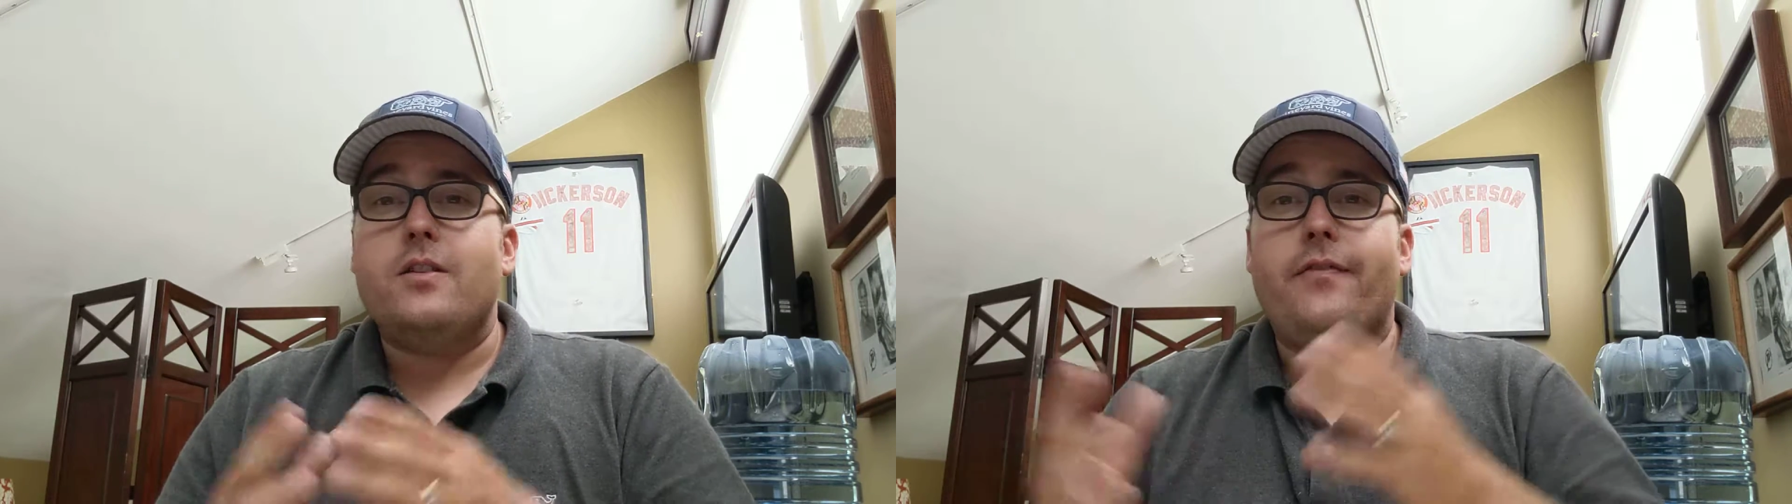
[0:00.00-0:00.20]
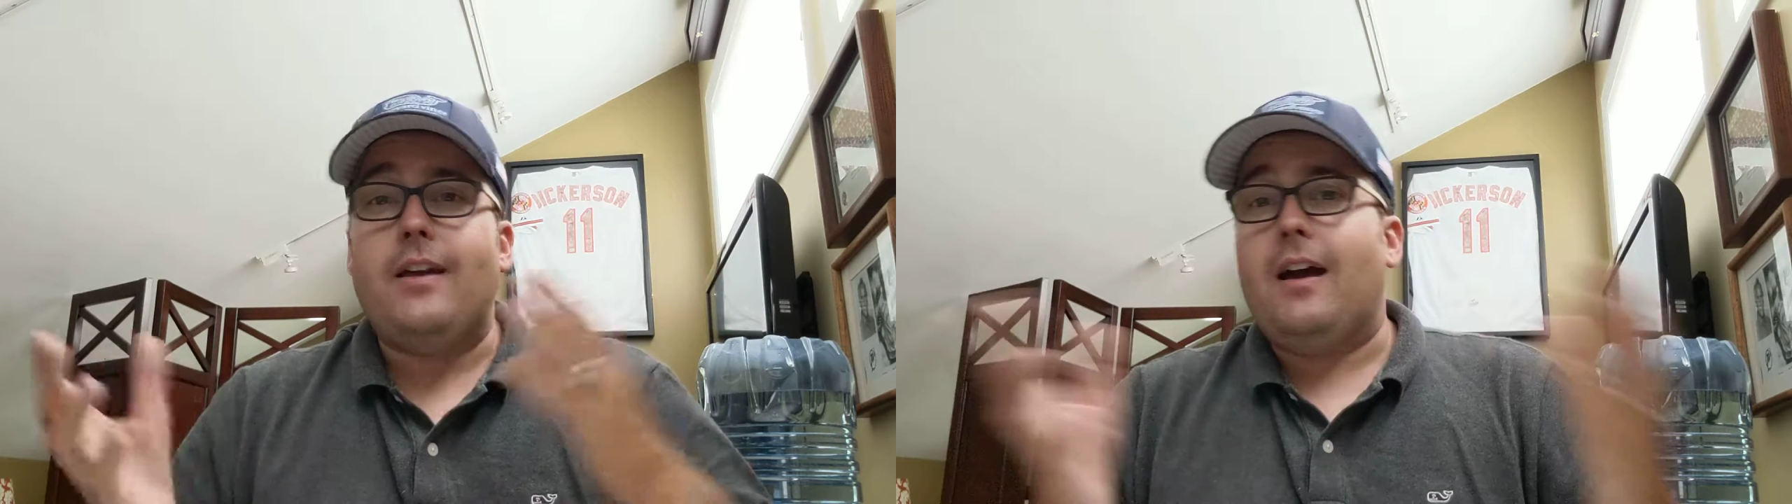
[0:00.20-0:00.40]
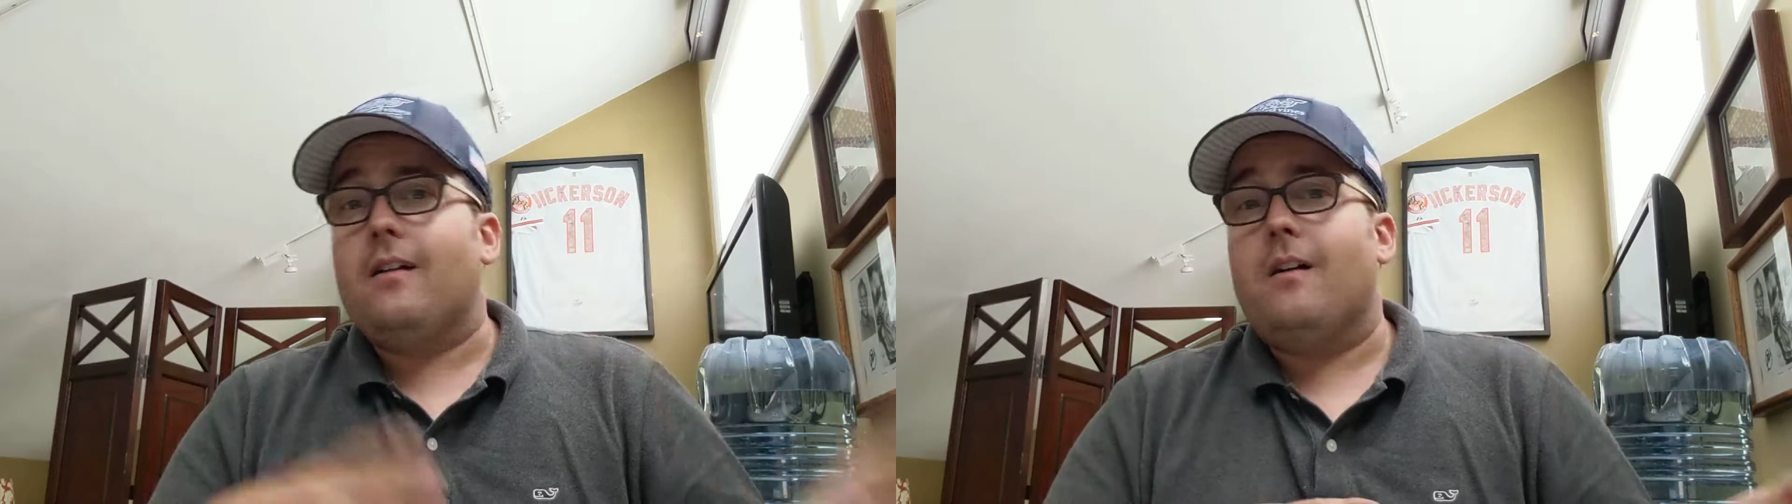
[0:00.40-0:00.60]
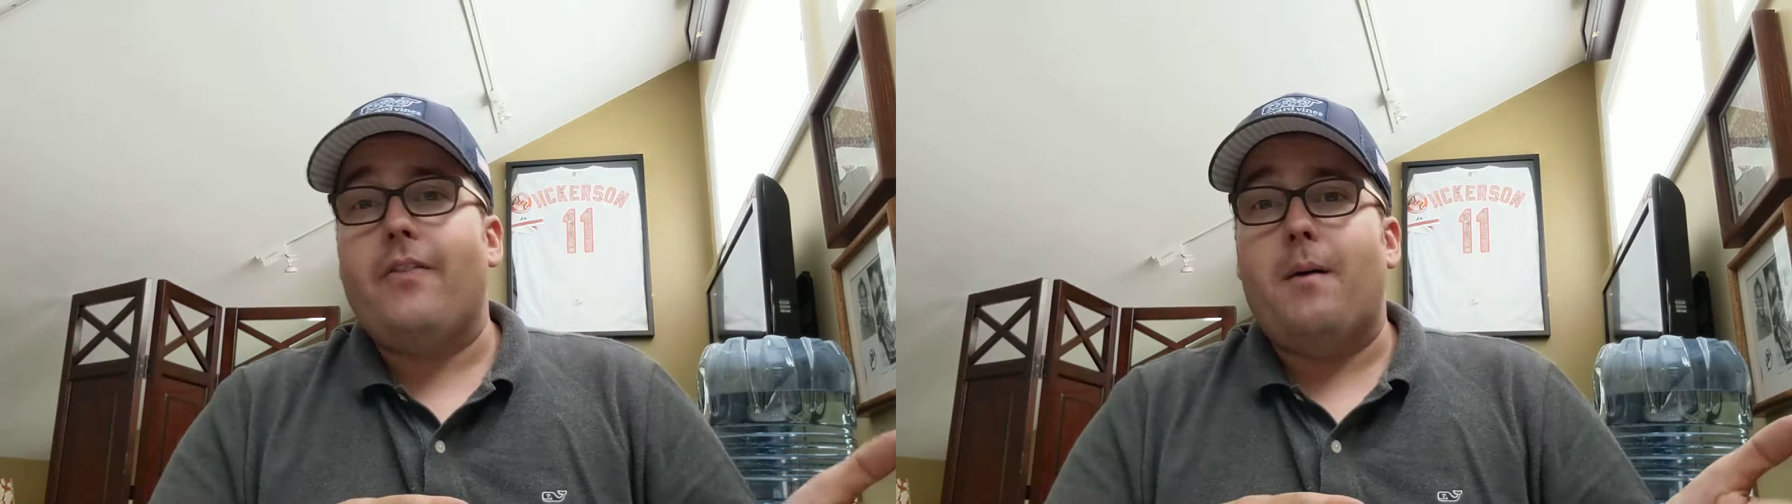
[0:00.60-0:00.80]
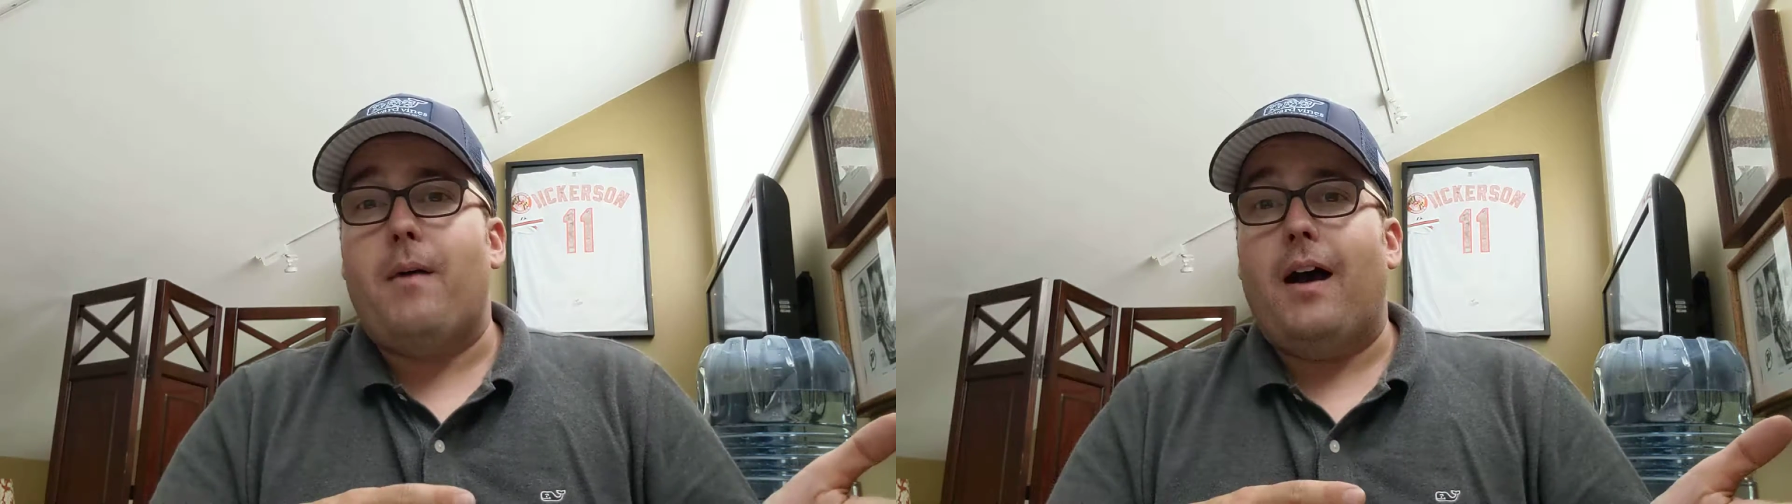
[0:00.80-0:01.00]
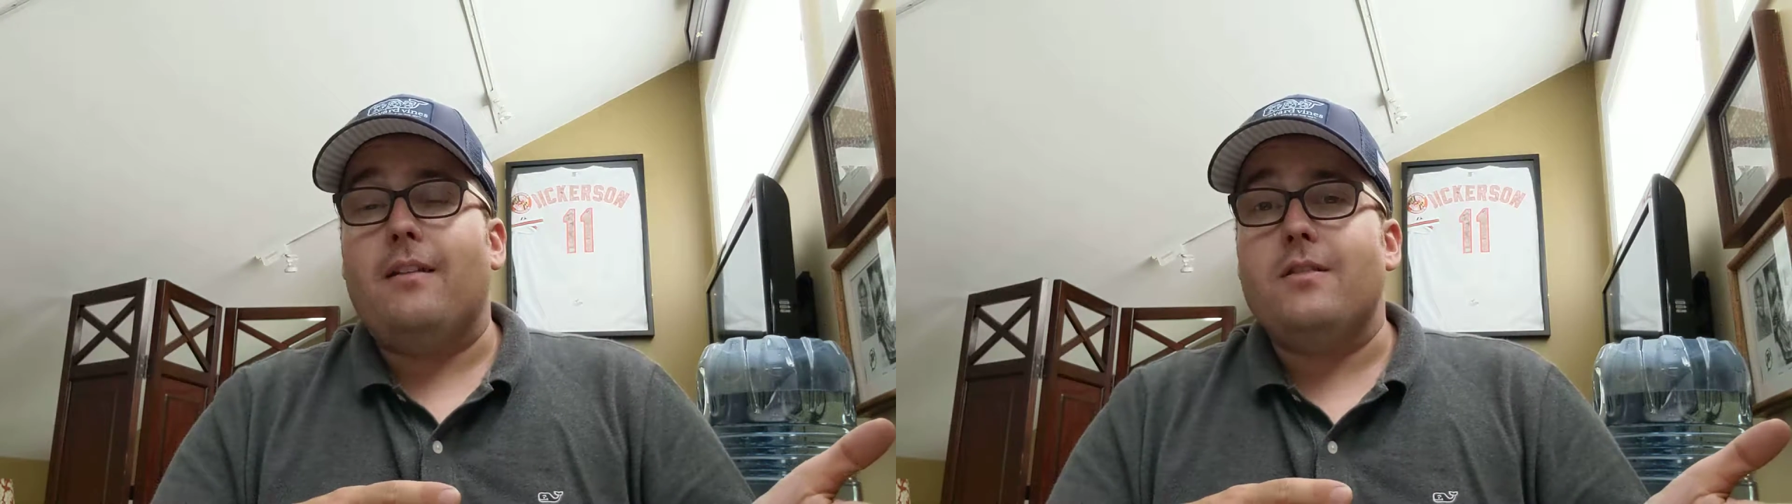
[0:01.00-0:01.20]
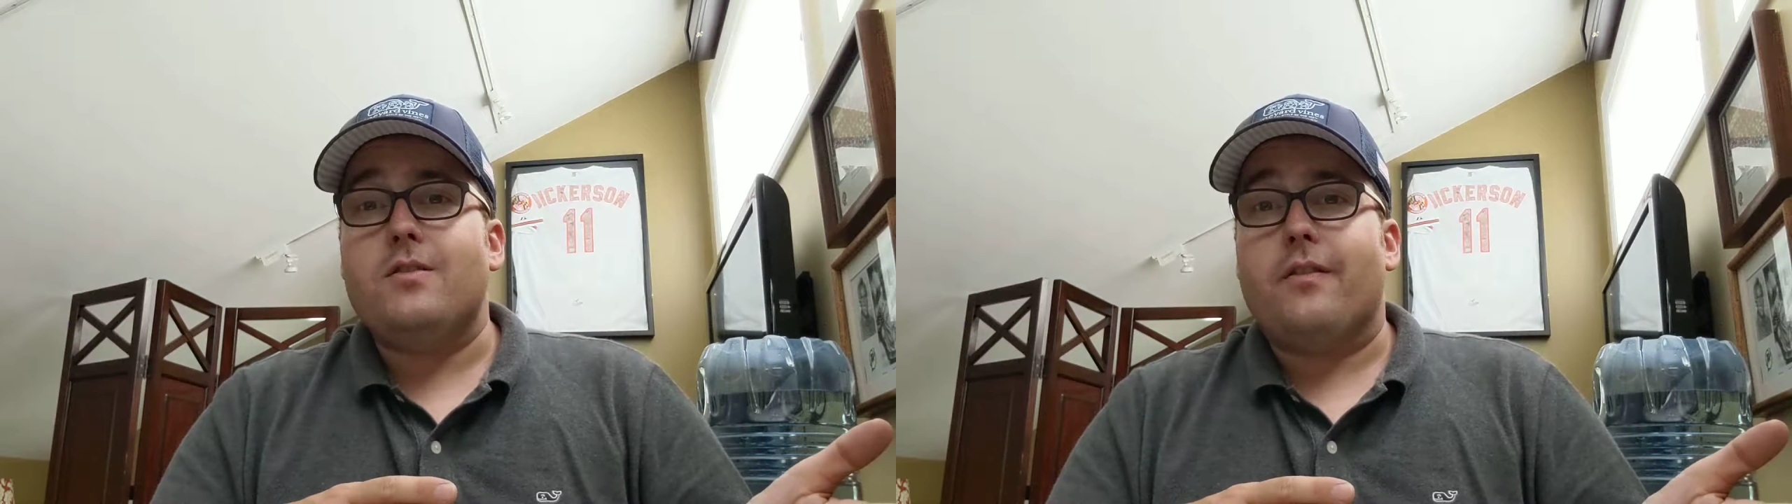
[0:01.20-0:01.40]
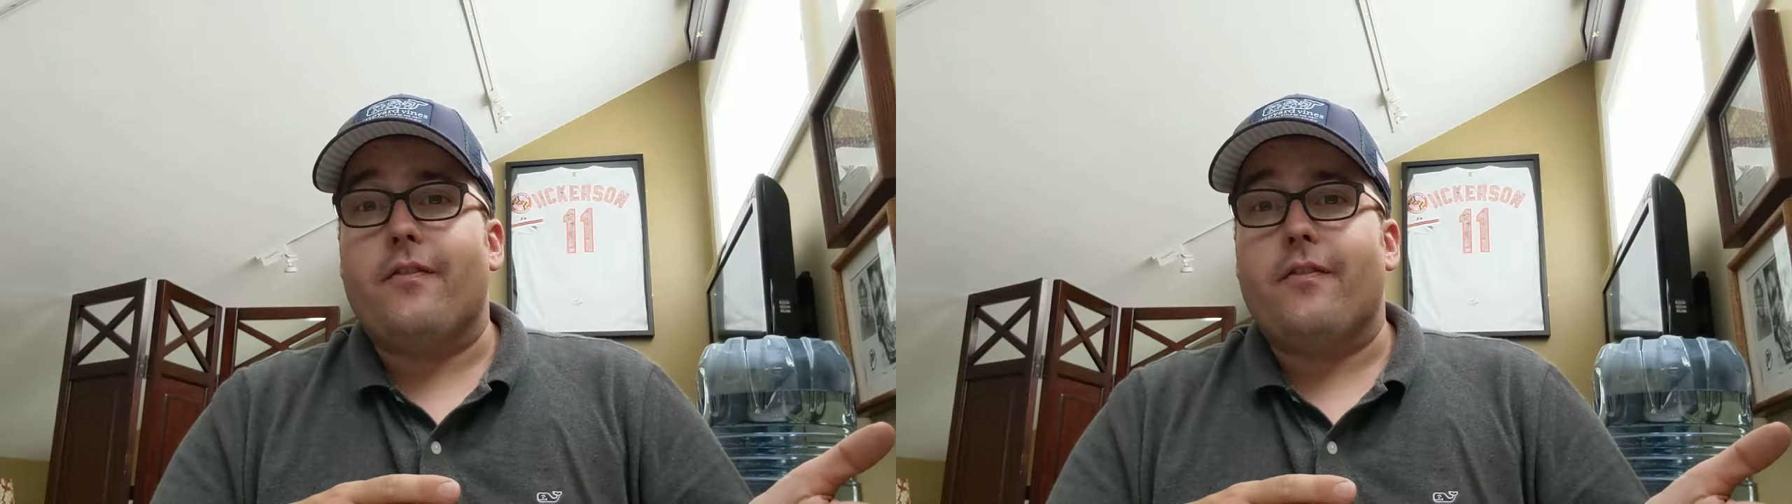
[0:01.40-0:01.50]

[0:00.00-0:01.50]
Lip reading: if it got all that mileage the